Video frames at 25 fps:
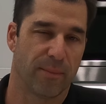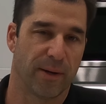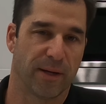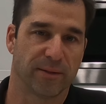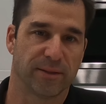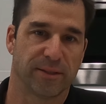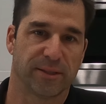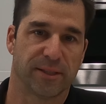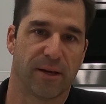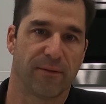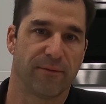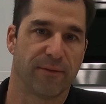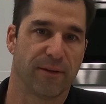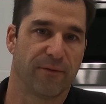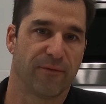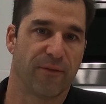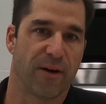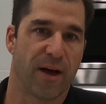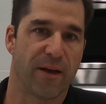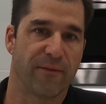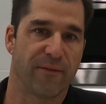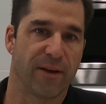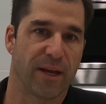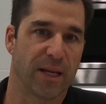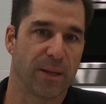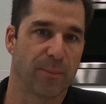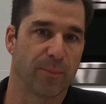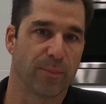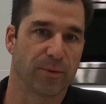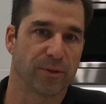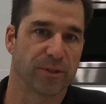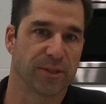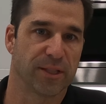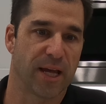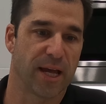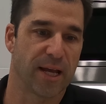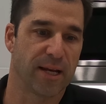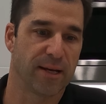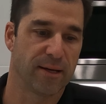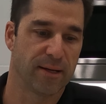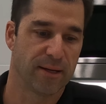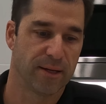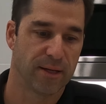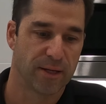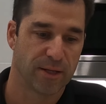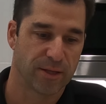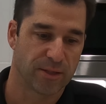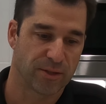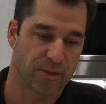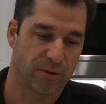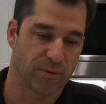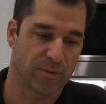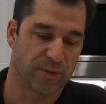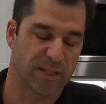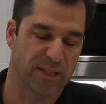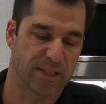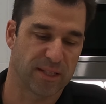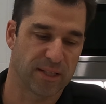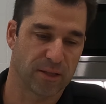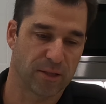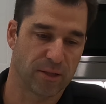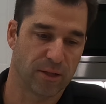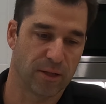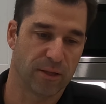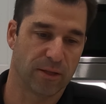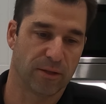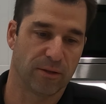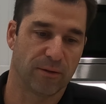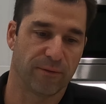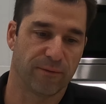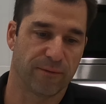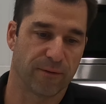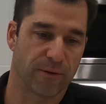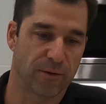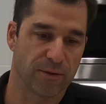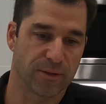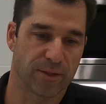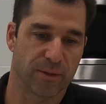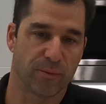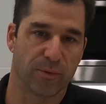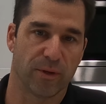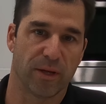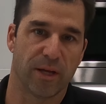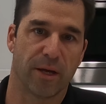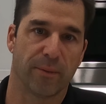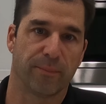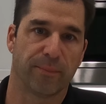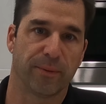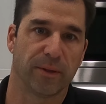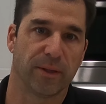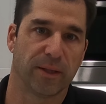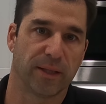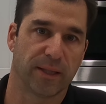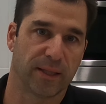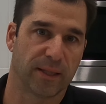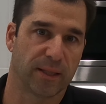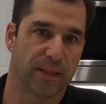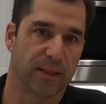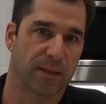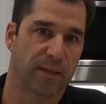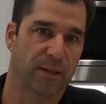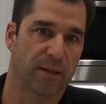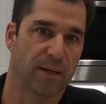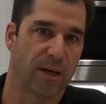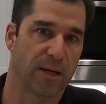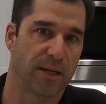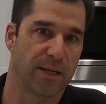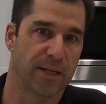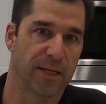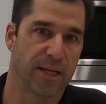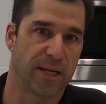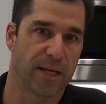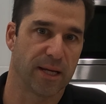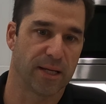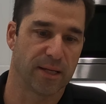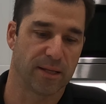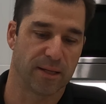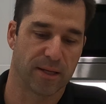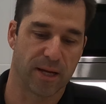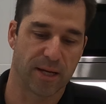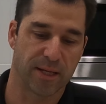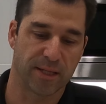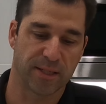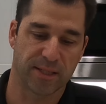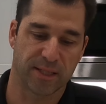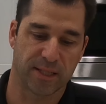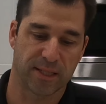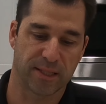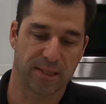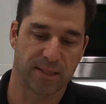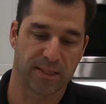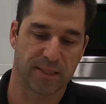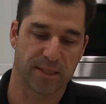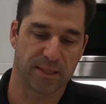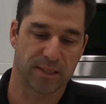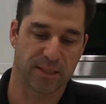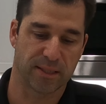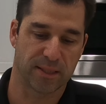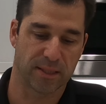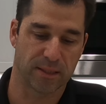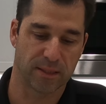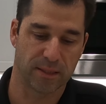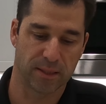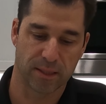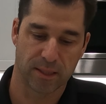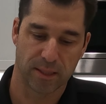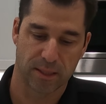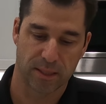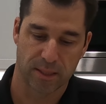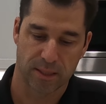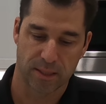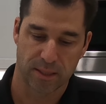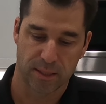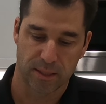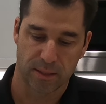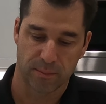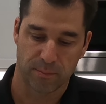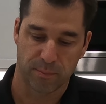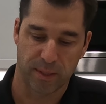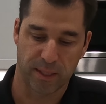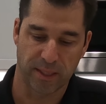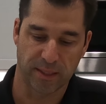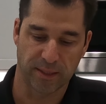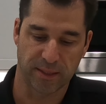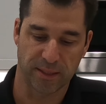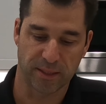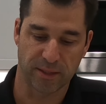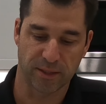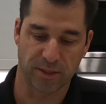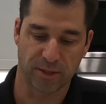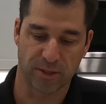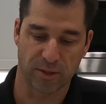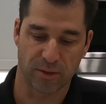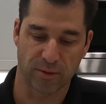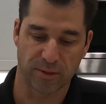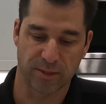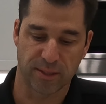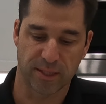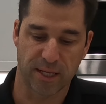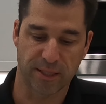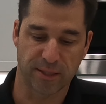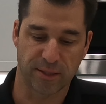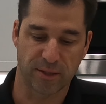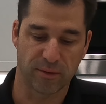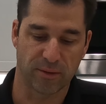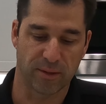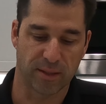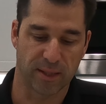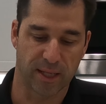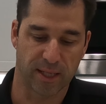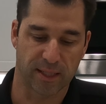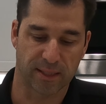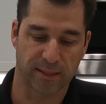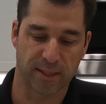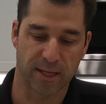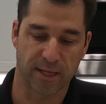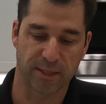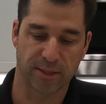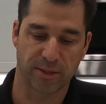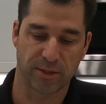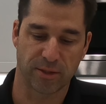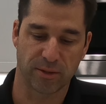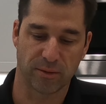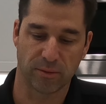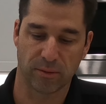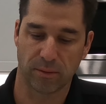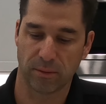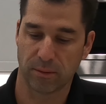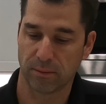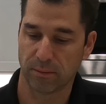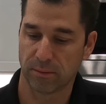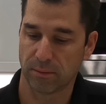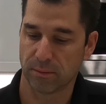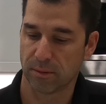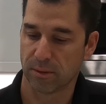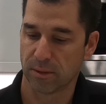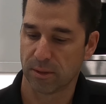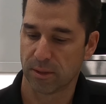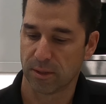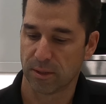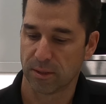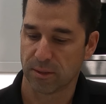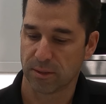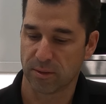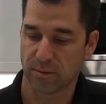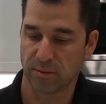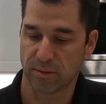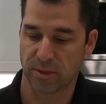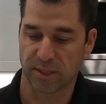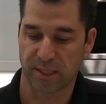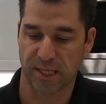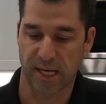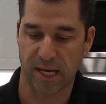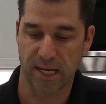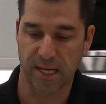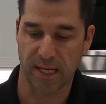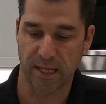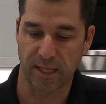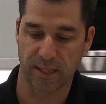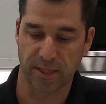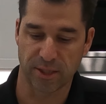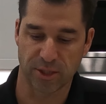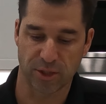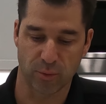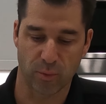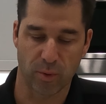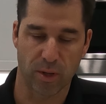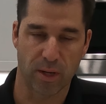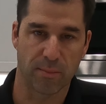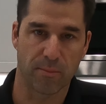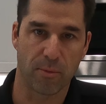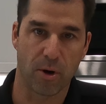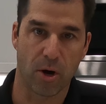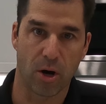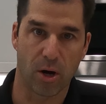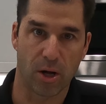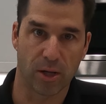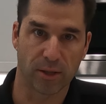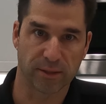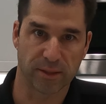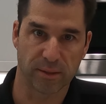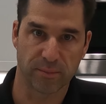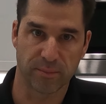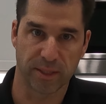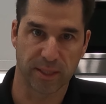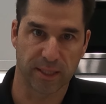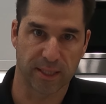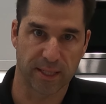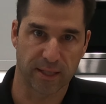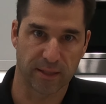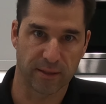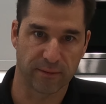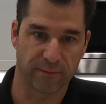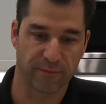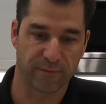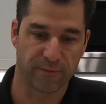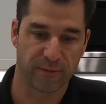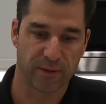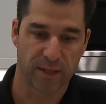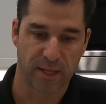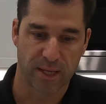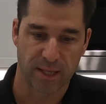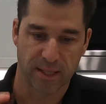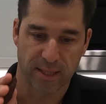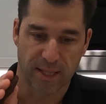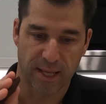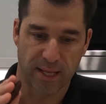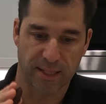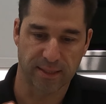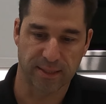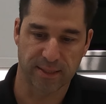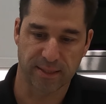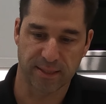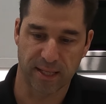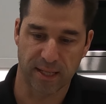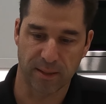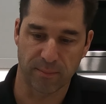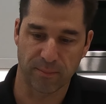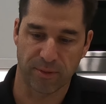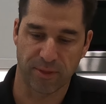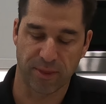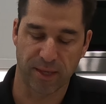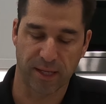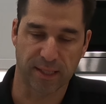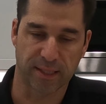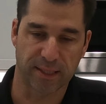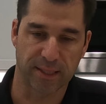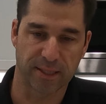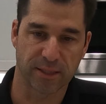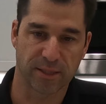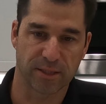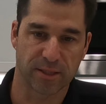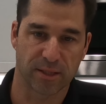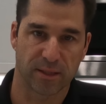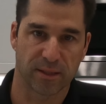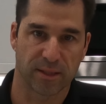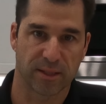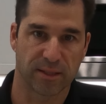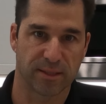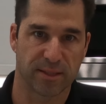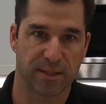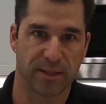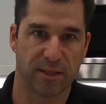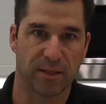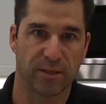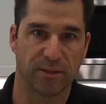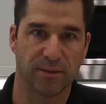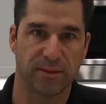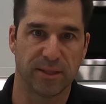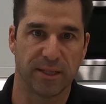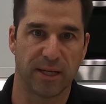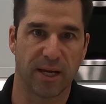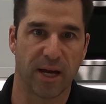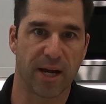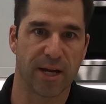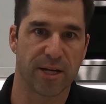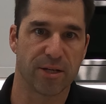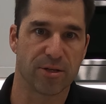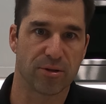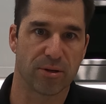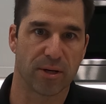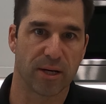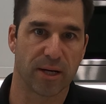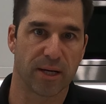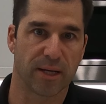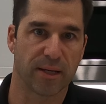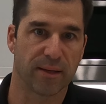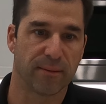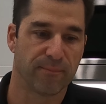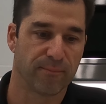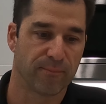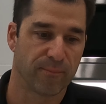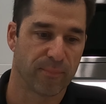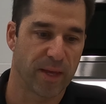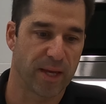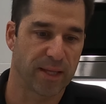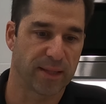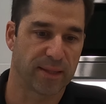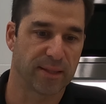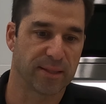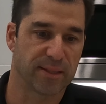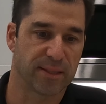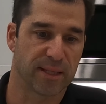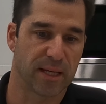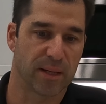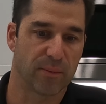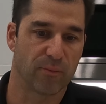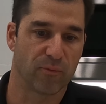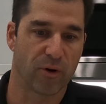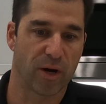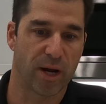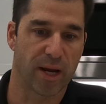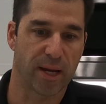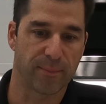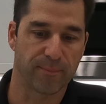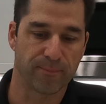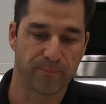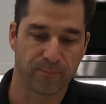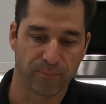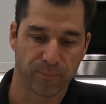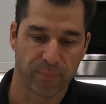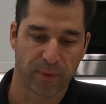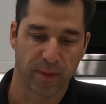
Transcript: about 75–80%, so it's still a little frozen, will help you cut it in nice consistent pieces, so it's not too thick, not too skinny, because you want them all to be kind of that same thickness, because they'll dehydrate at the same rate.